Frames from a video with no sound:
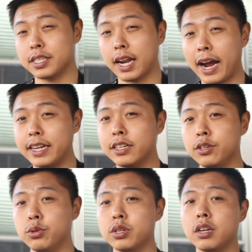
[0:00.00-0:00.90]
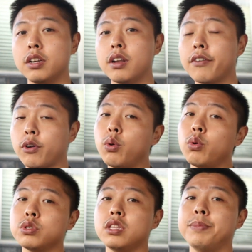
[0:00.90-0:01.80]
is that I didn't use enough
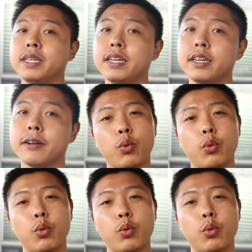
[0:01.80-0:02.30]
coals in the beginning.